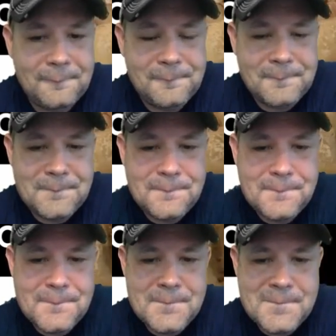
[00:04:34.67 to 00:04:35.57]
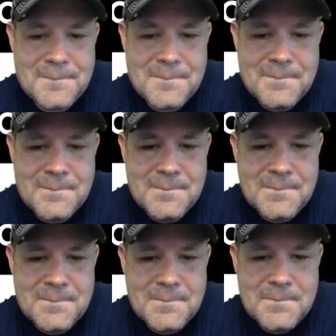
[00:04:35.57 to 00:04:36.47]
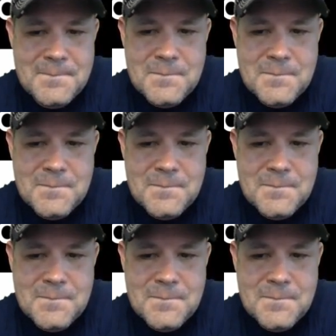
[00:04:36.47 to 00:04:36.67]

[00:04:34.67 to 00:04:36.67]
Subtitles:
(no one is talking)